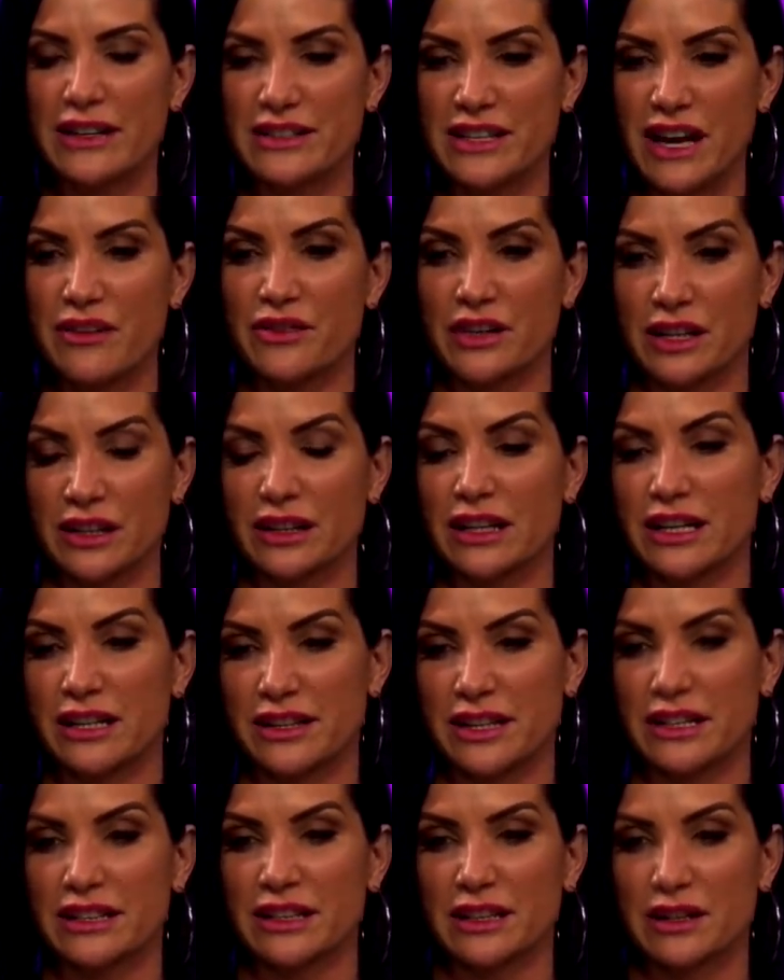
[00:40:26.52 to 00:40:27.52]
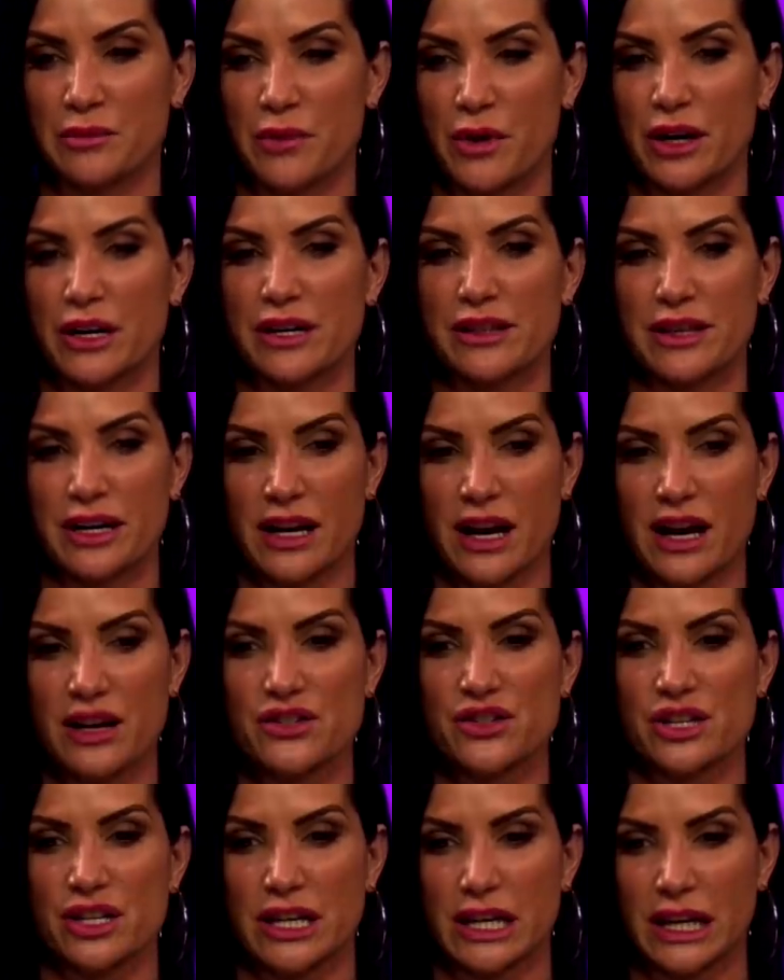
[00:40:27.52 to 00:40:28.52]
definitely think that the Bernie thing
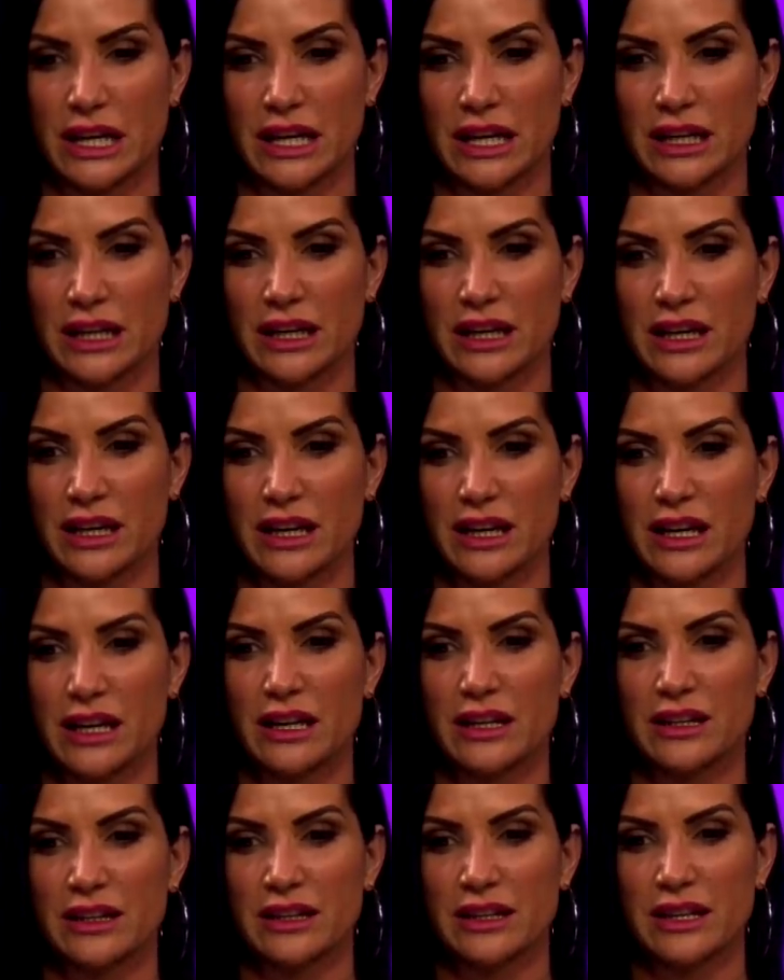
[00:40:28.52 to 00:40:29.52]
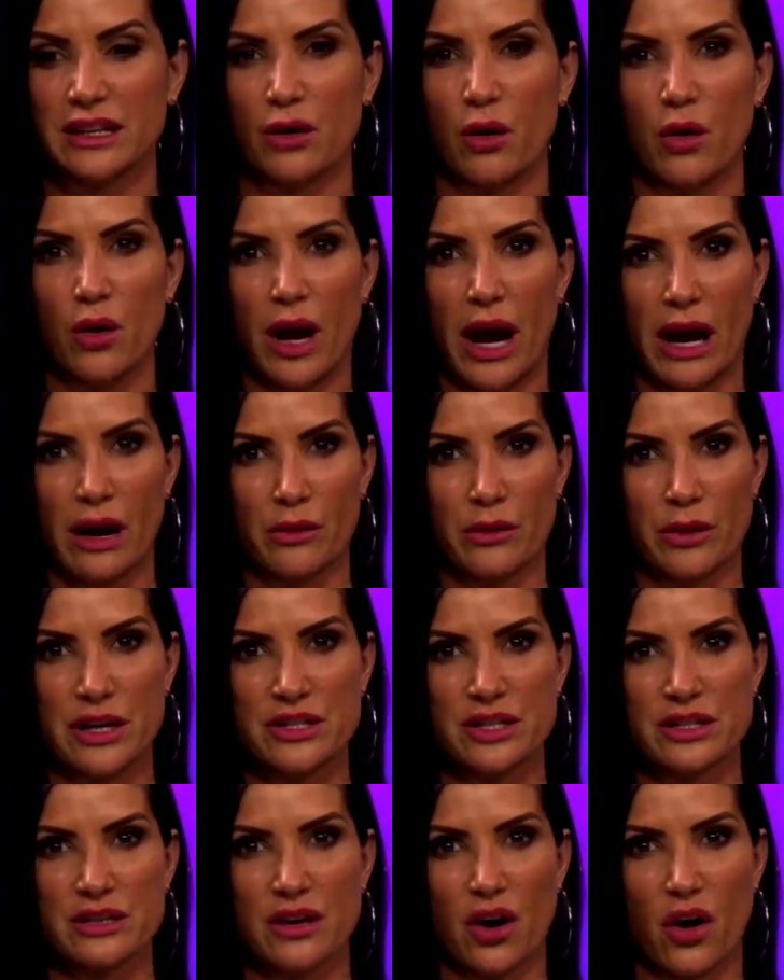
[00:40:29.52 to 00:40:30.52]
ushered in the whole
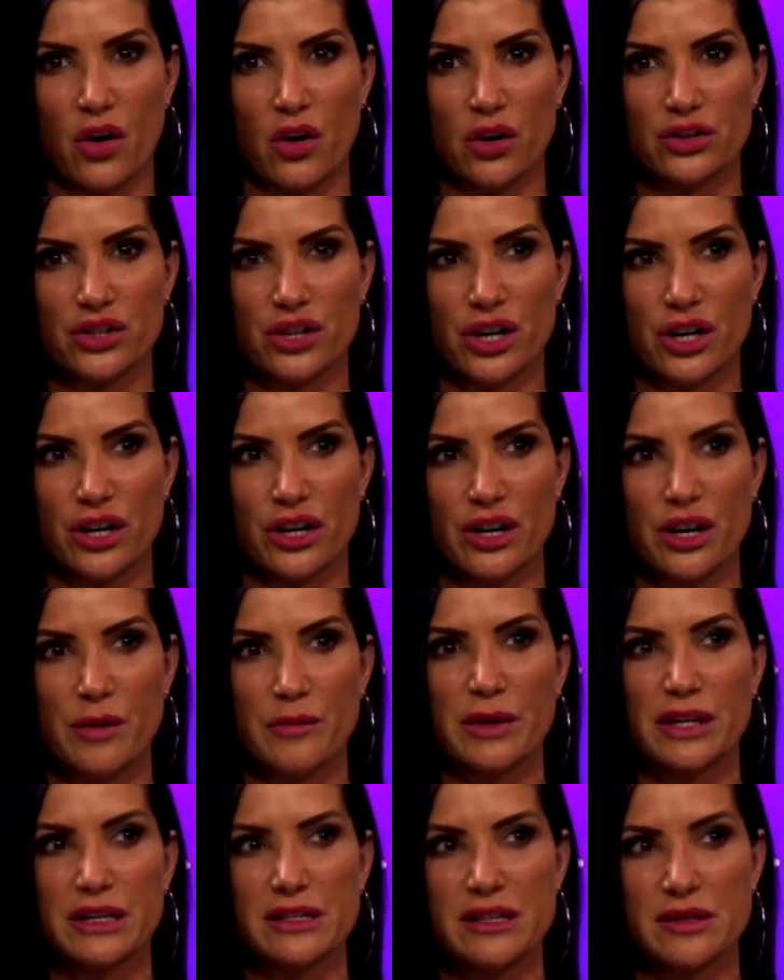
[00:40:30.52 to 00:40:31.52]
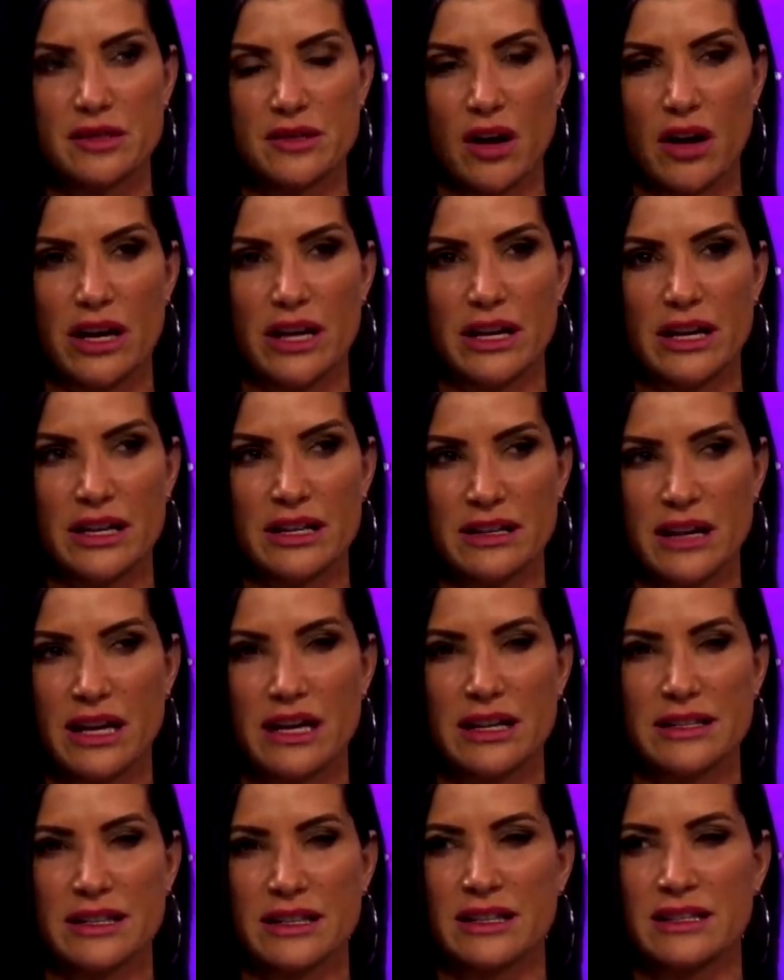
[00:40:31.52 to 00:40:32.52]
outrage as a culture, because it
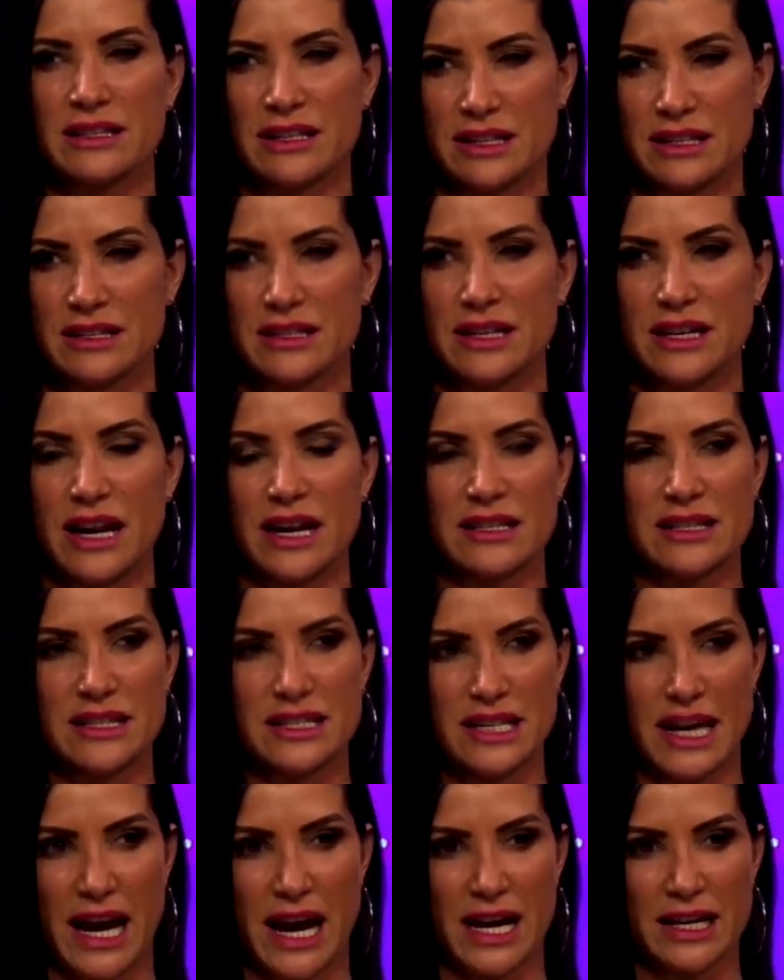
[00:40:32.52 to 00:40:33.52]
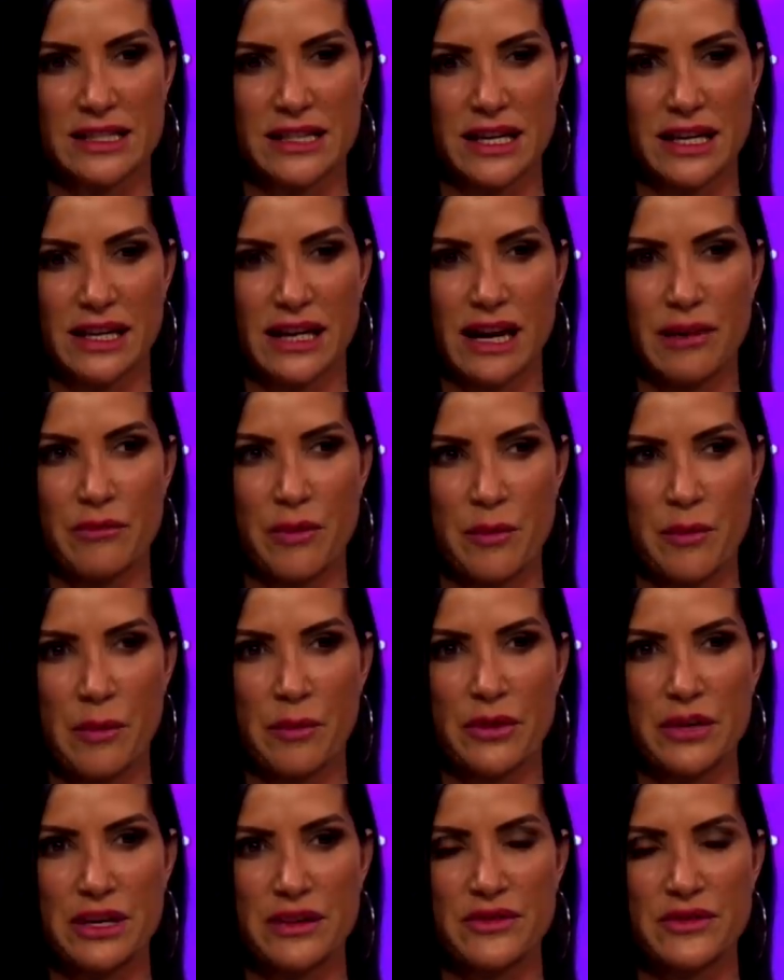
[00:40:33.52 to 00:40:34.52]
existed as a tactic. And I
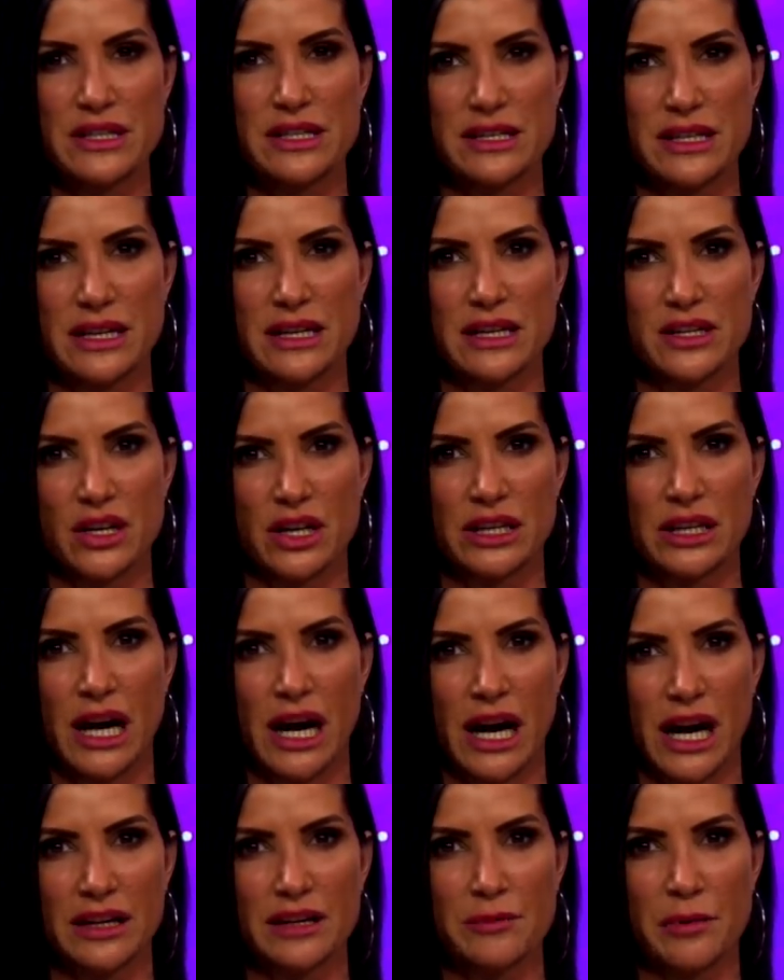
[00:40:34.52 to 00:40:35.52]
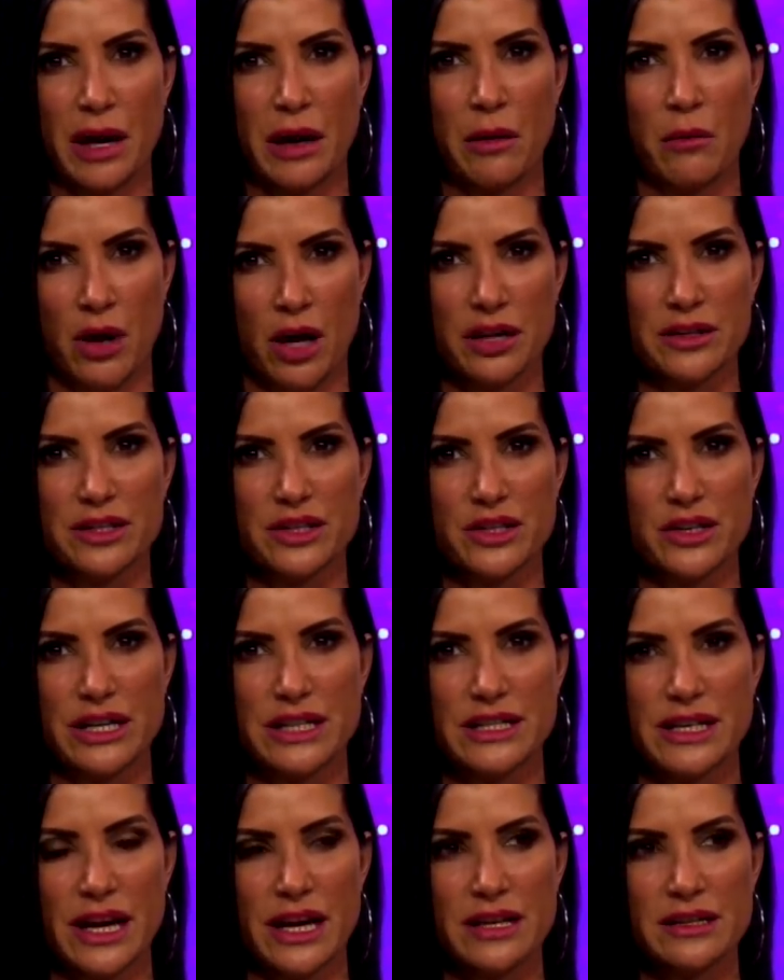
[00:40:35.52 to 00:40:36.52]
remember even seeing it during the Occupy Wall
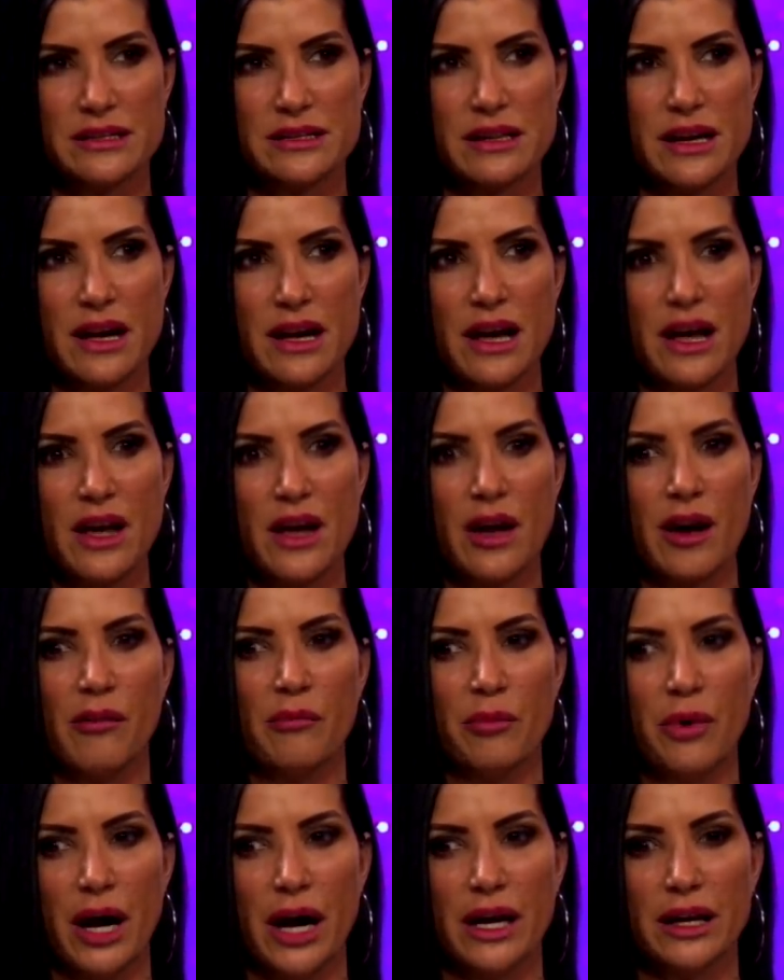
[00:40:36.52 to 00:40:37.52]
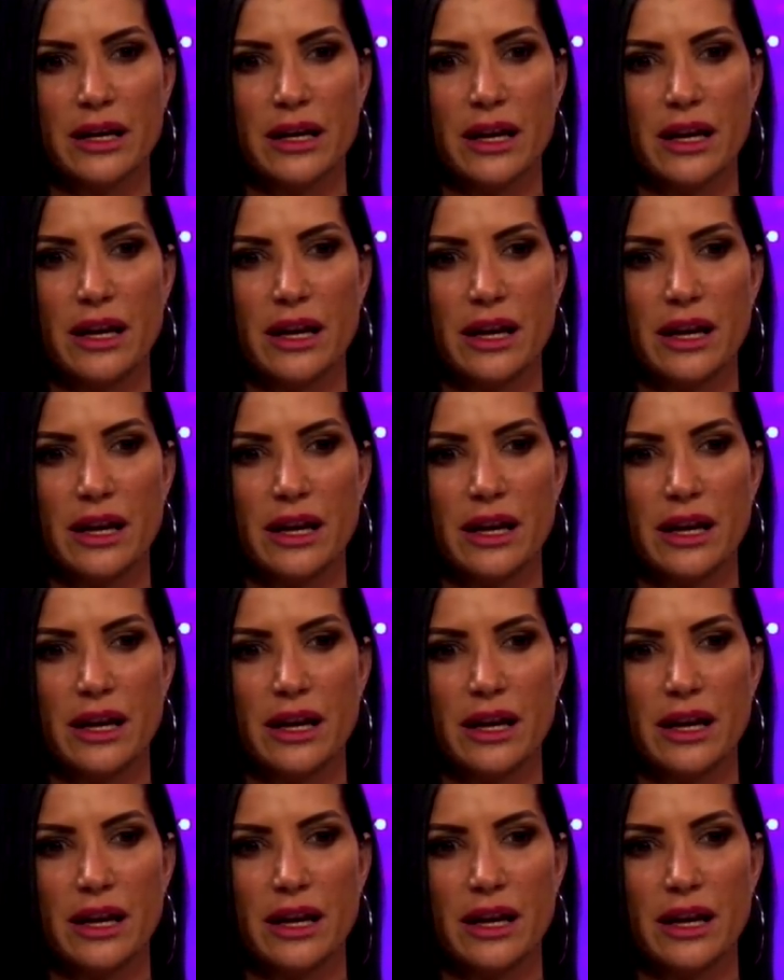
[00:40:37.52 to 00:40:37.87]
Street days. But